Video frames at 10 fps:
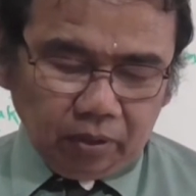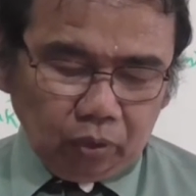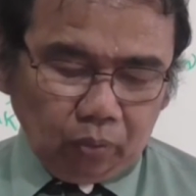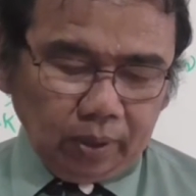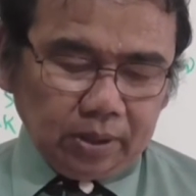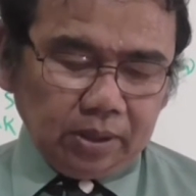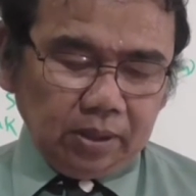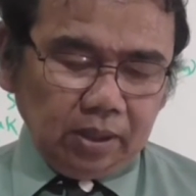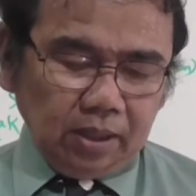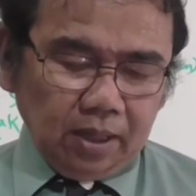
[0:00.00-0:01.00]
towards
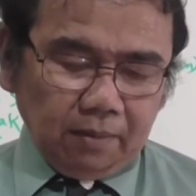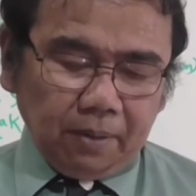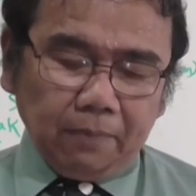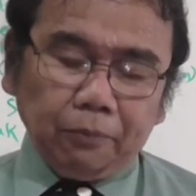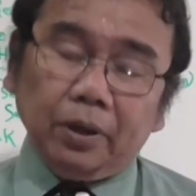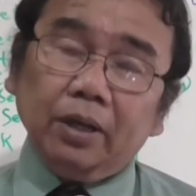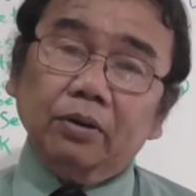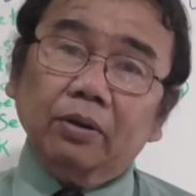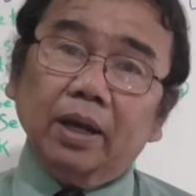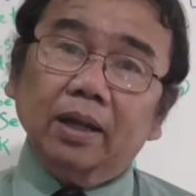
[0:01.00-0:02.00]
the
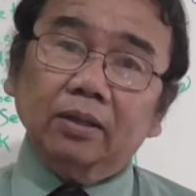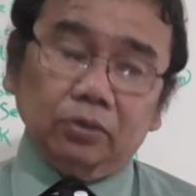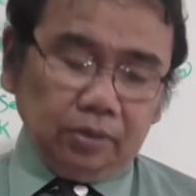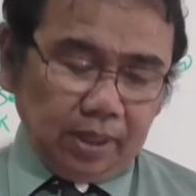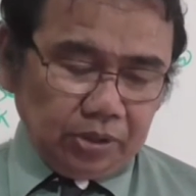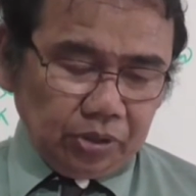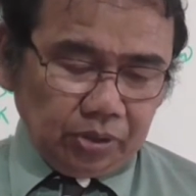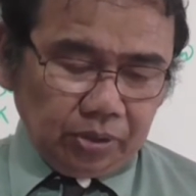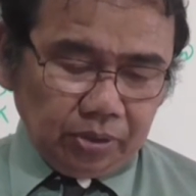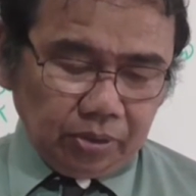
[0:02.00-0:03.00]
evaporator and
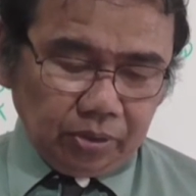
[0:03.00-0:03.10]
condenser.